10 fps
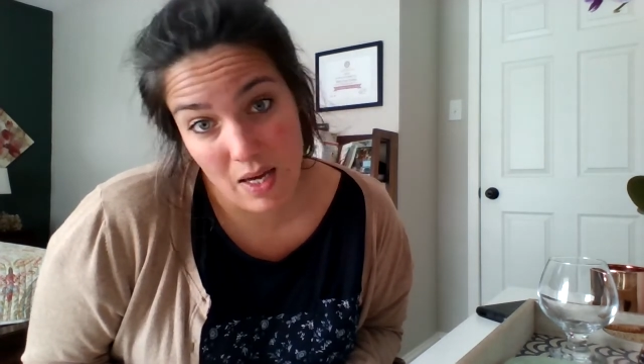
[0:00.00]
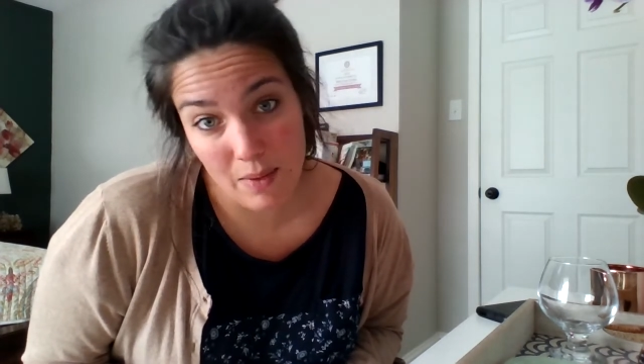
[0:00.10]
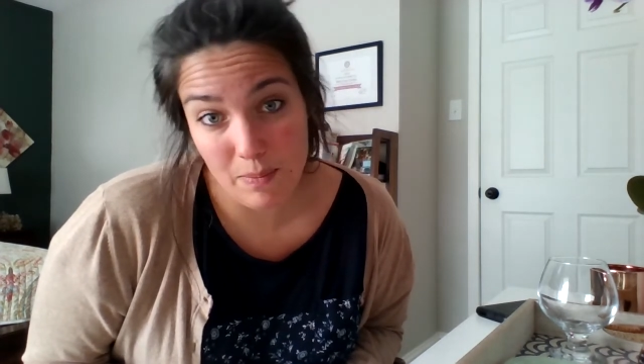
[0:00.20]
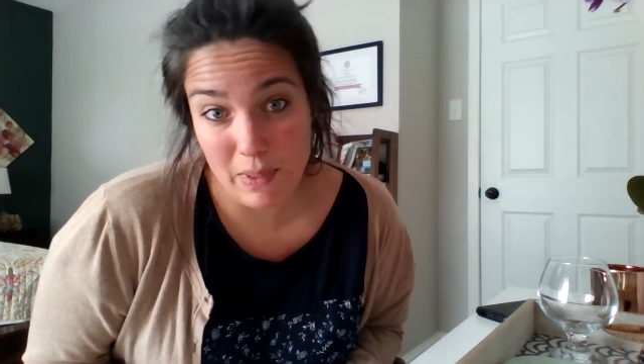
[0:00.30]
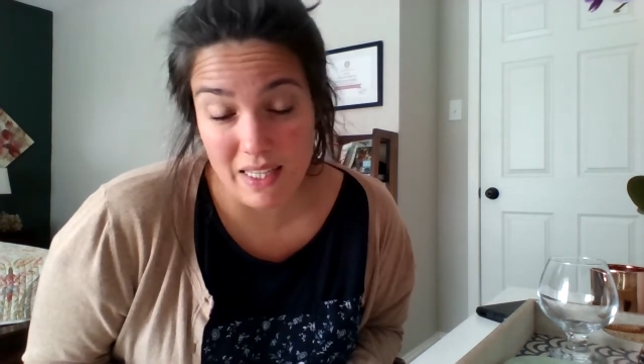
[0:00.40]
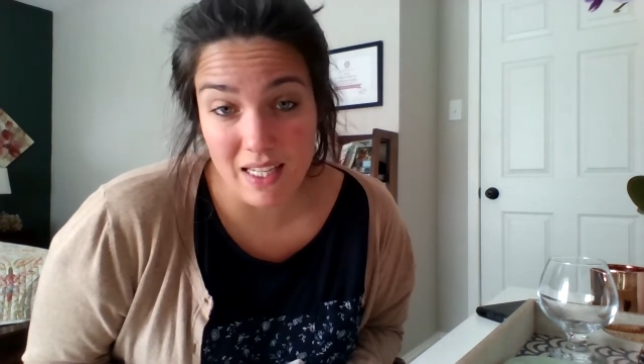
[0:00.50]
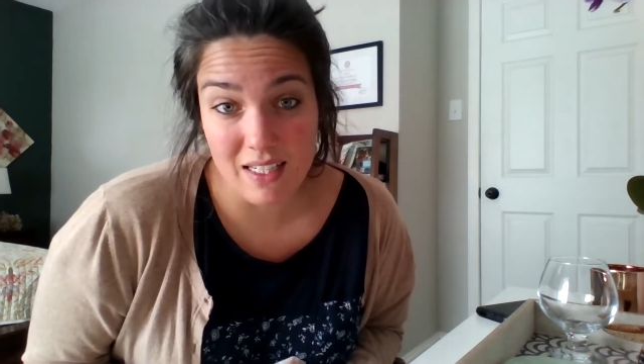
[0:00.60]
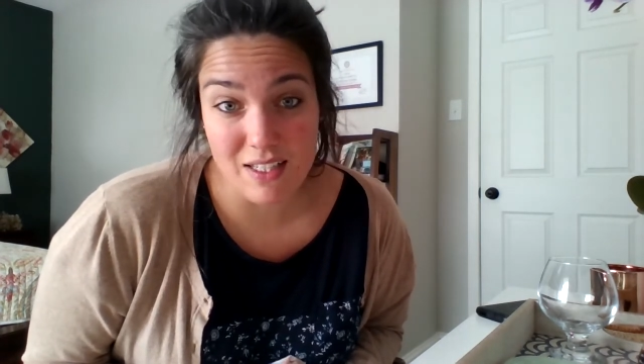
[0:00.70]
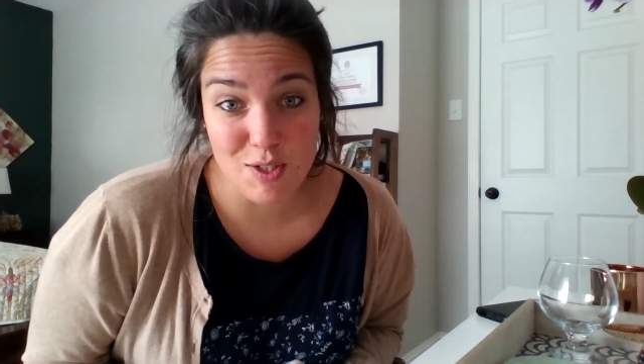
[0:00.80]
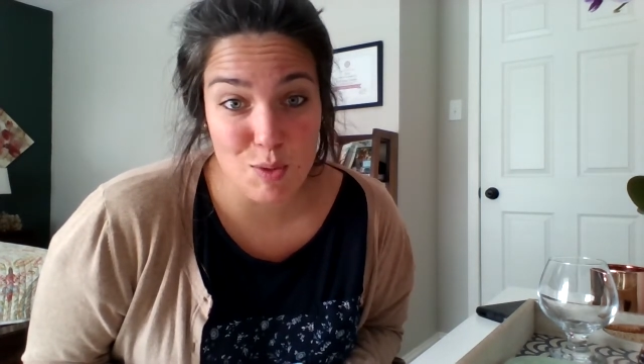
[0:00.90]
and then
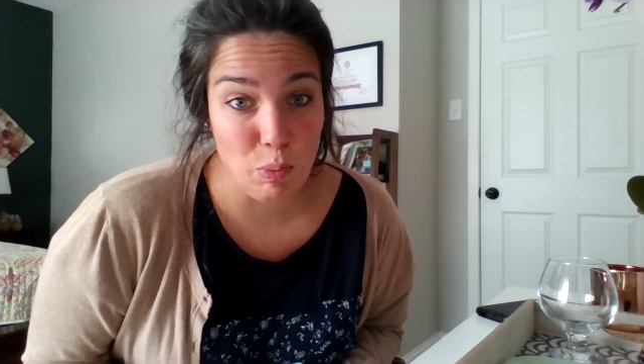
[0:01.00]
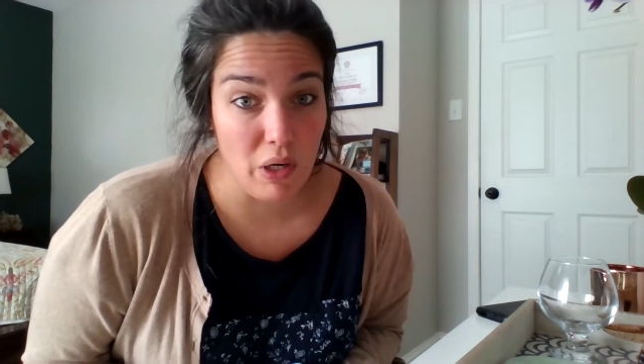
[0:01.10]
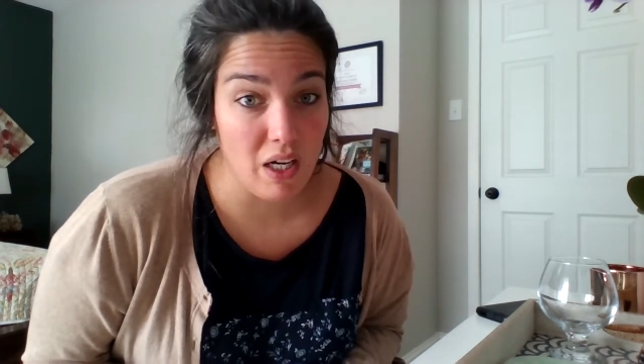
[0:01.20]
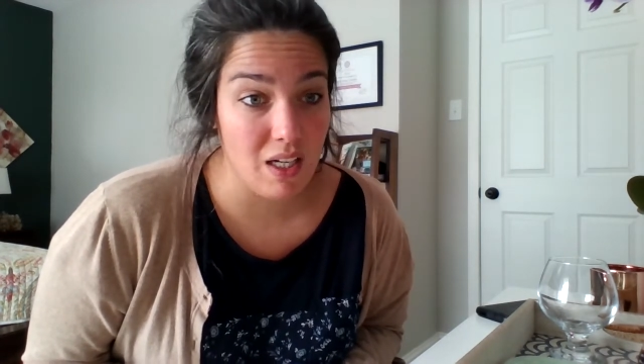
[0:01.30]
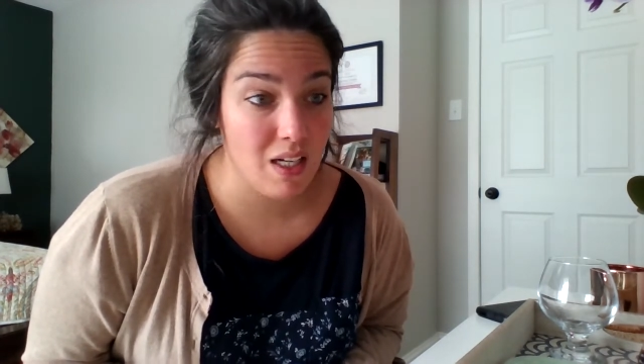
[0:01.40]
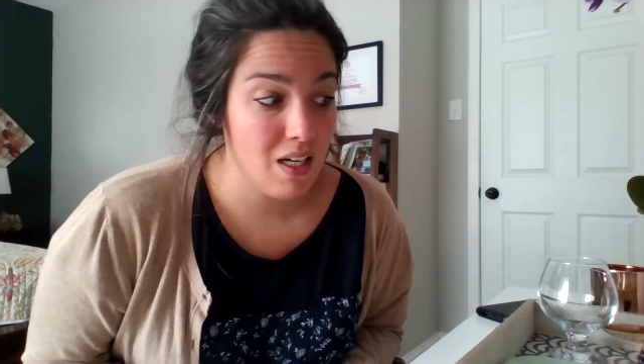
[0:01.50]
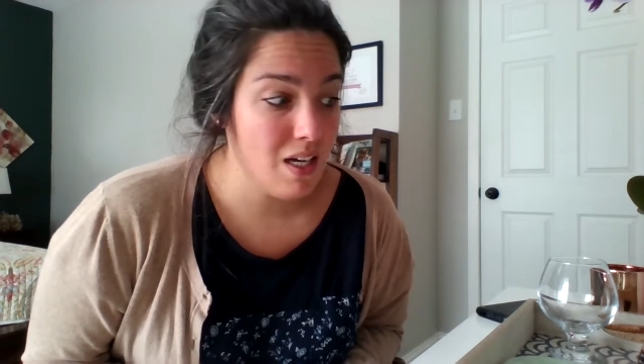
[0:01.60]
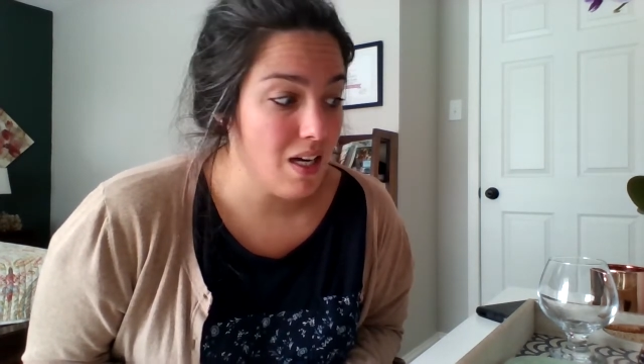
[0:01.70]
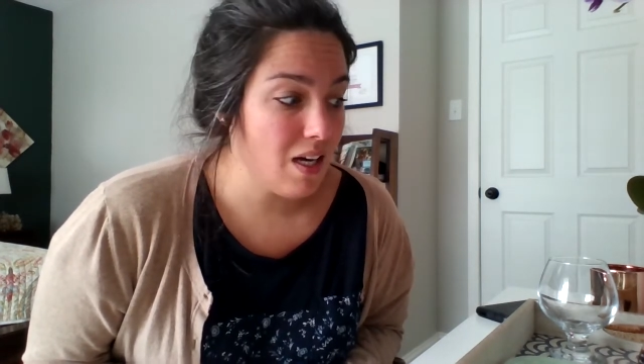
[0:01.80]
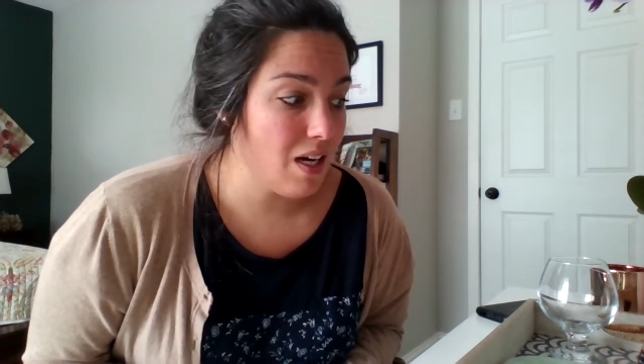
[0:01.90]
into spring.
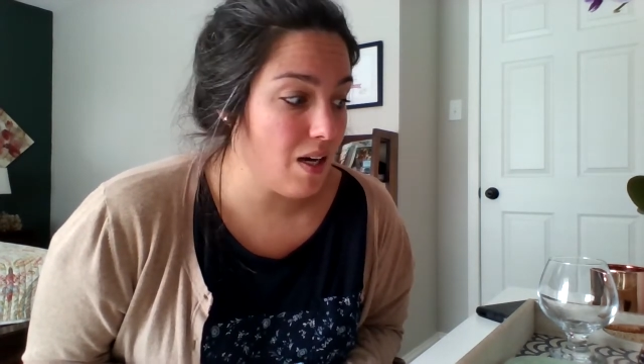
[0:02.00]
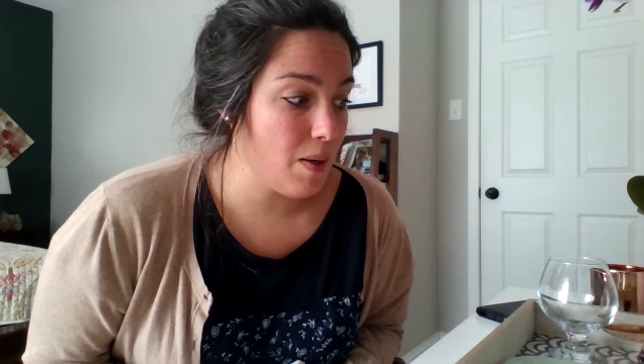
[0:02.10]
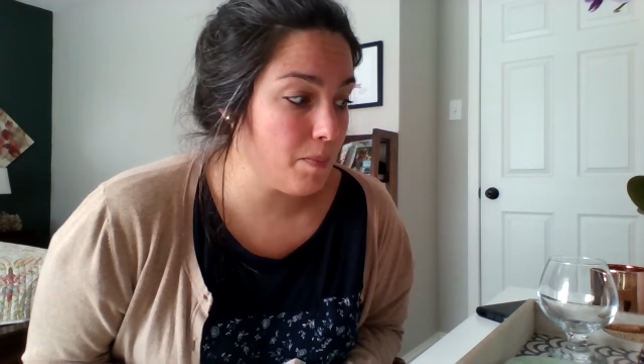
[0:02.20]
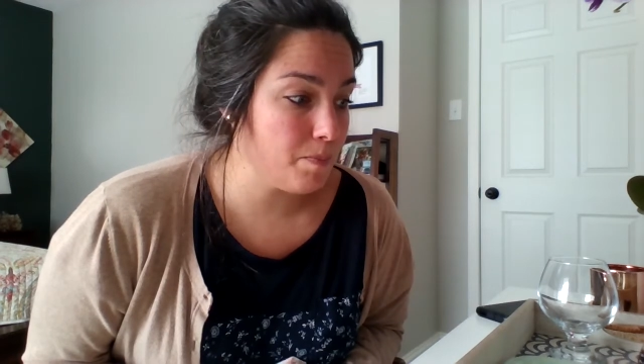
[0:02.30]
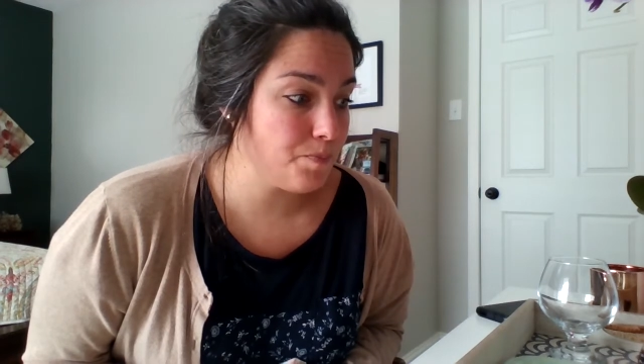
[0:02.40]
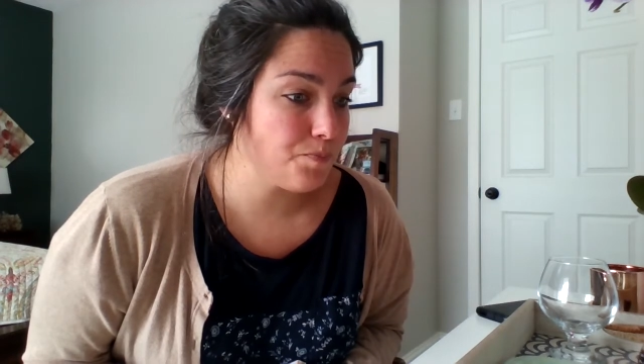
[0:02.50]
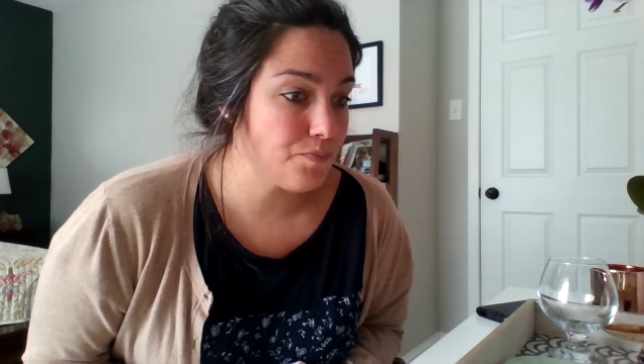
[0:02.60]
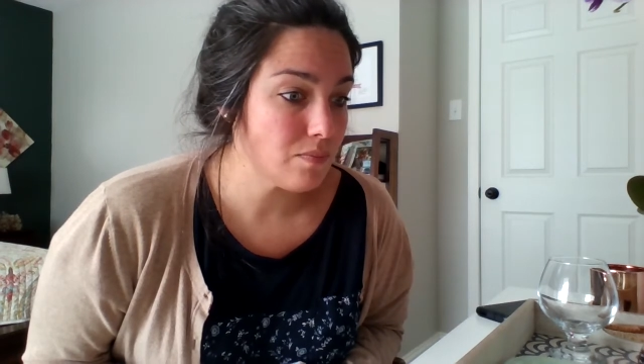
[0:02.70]
Um,